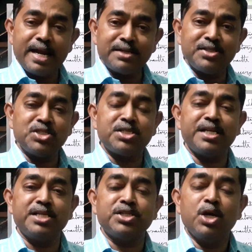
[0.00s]
at this
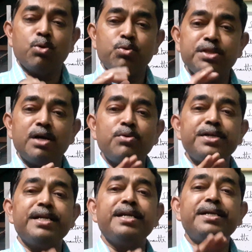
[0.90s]
stage without
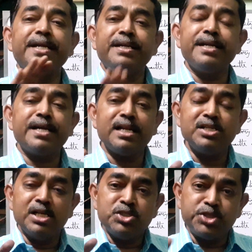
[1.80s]
any
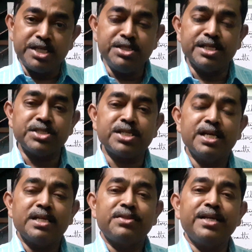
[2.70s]
technical changes,
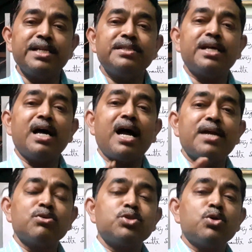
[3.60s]
then the
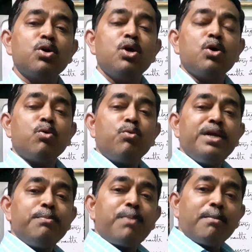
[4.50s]
ISO
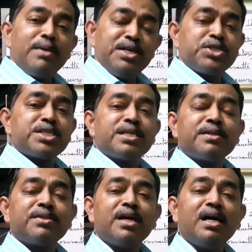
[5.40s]
will publish
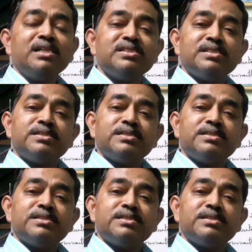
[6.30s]
the